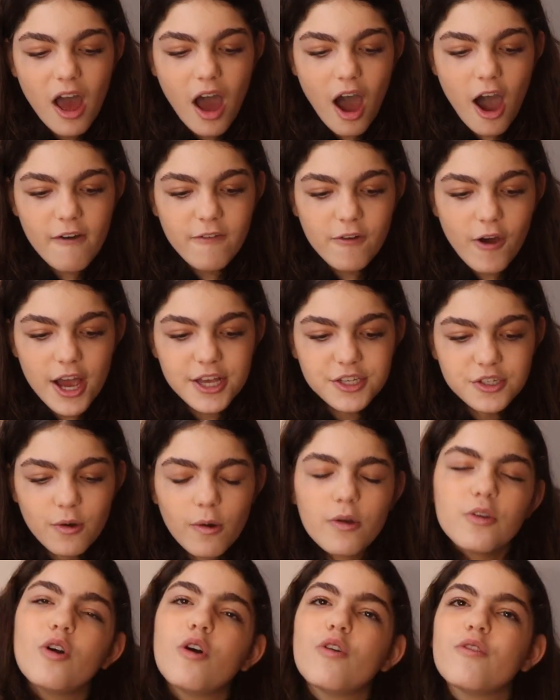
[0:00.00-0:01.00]
otherwise
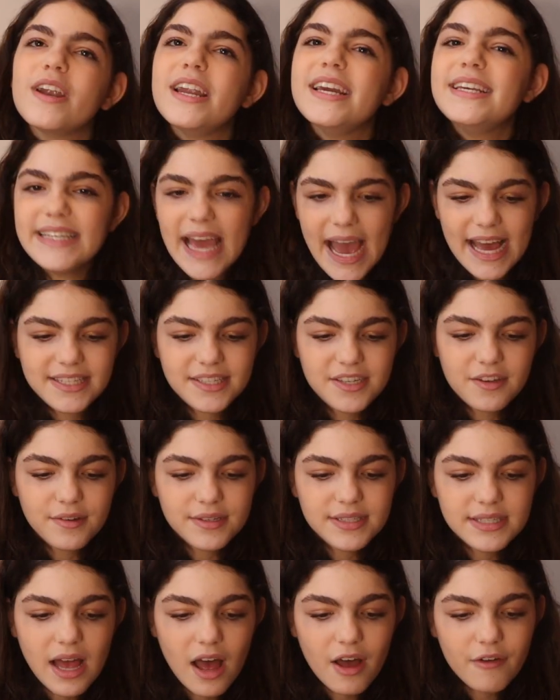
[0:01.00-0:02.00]
you're not really testing
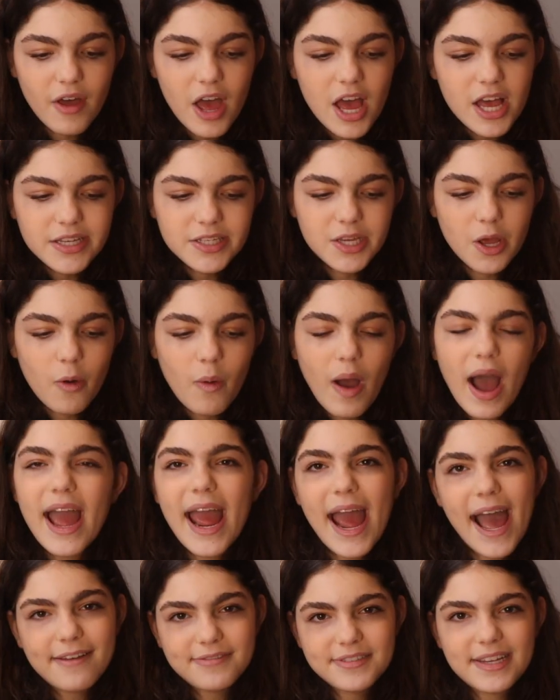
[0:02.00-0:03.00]
yourself, so I
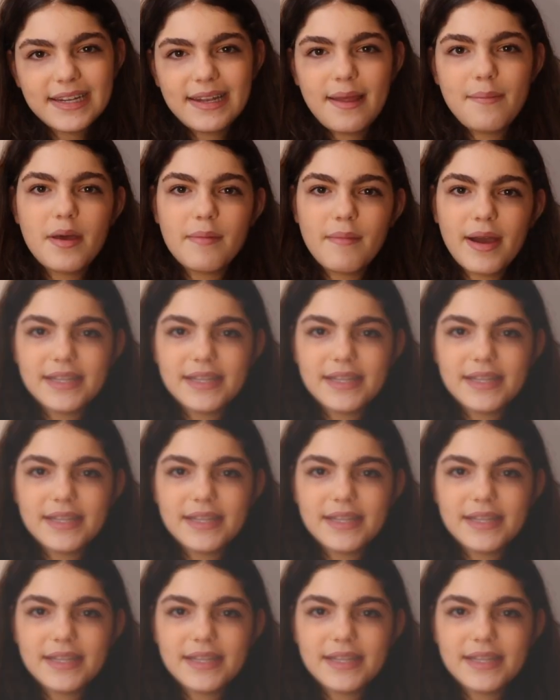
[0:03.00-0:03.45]
have to limit